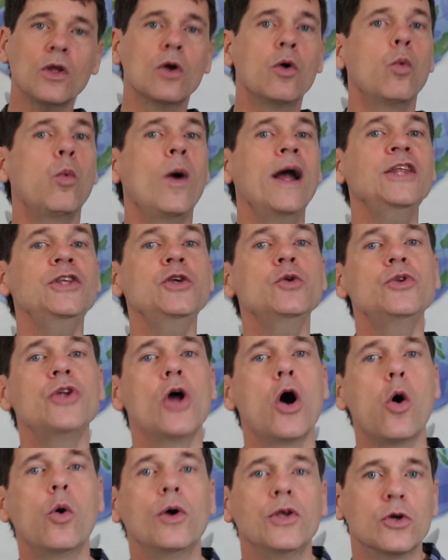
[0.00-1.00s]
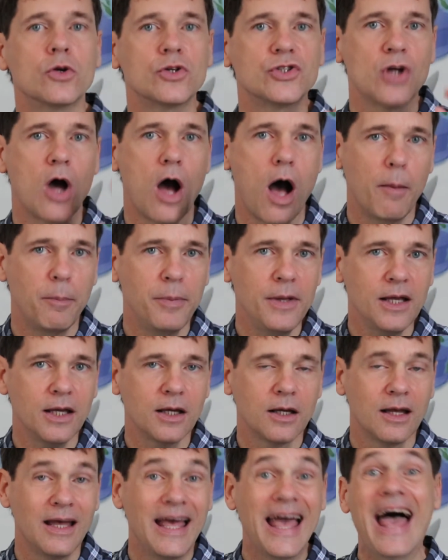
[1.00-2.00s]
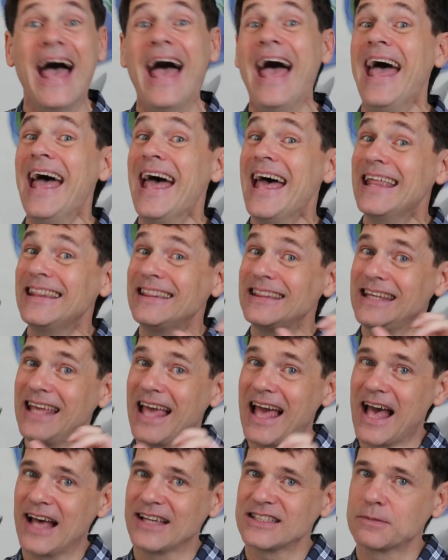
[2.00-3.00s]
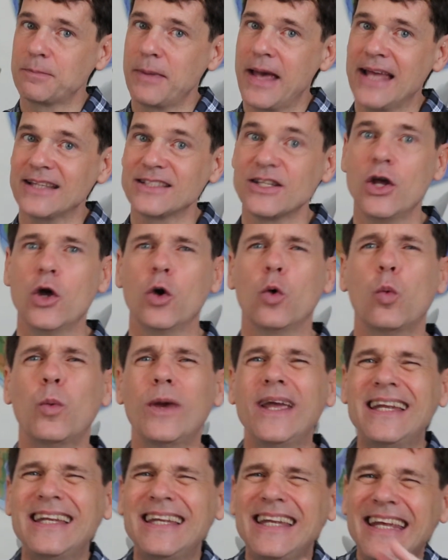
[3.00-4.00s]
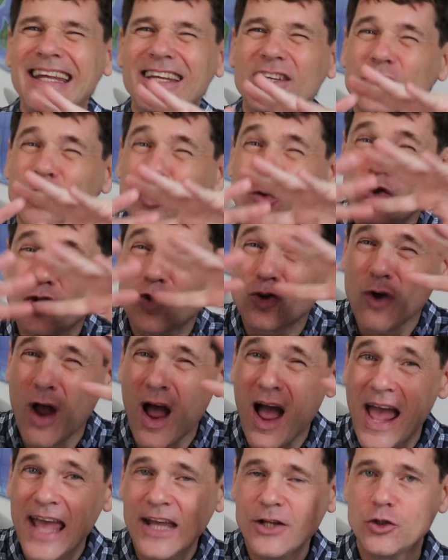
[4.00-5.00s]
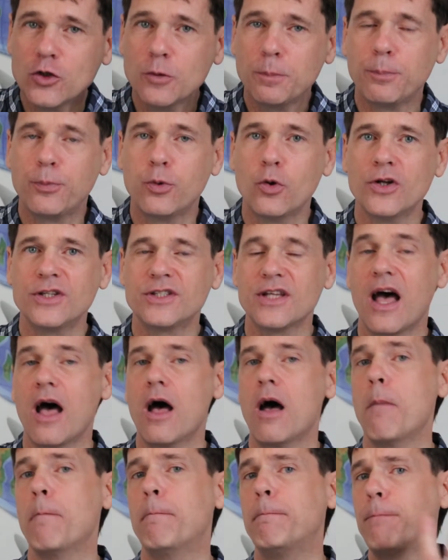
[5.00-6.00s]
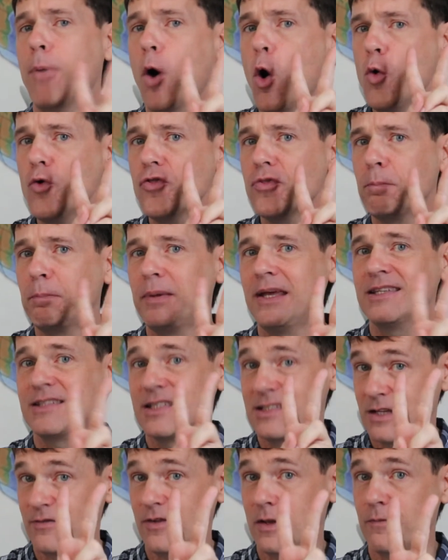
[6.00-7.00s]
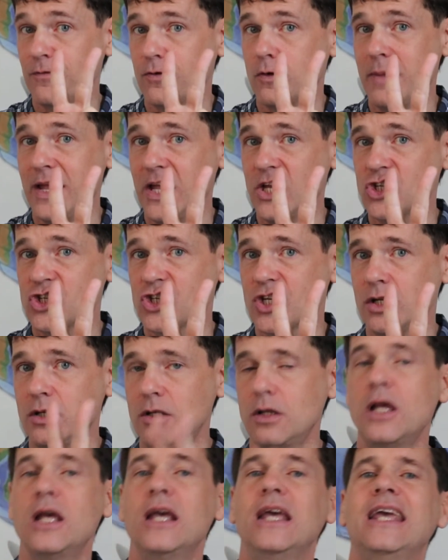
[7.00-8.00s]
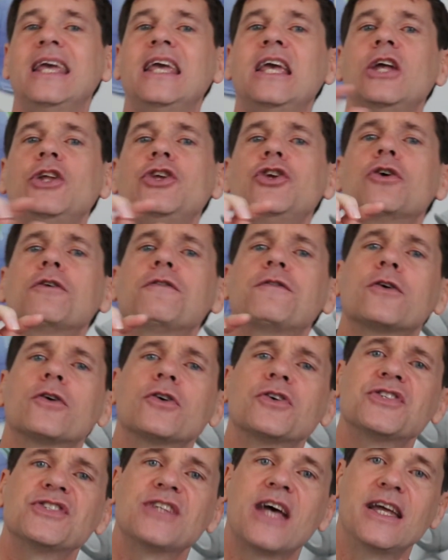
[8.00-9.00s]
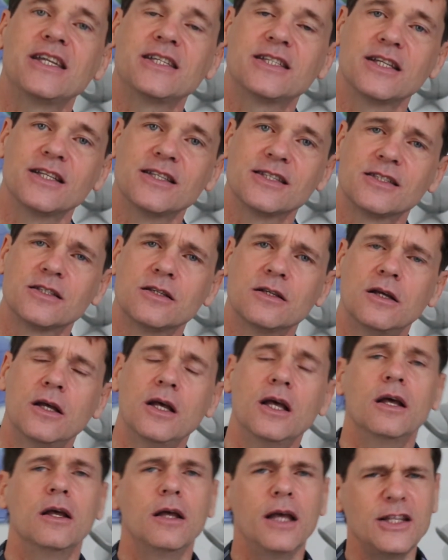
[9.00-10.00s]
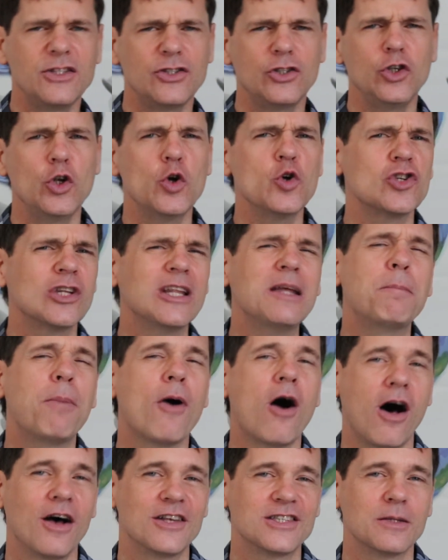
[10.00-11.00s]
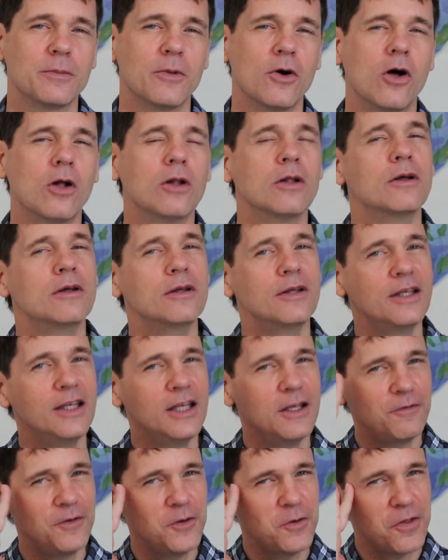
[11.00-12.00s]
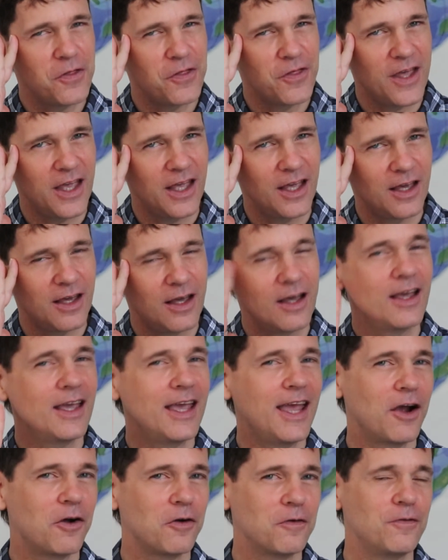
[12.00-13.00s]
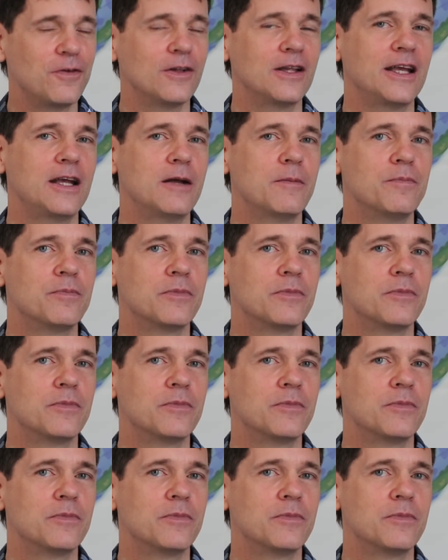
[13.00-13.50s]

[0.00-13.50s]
When you know your topic and the aspect, we need to try to put both pieces of information in your first sentence. It's usually possible if you think carefully.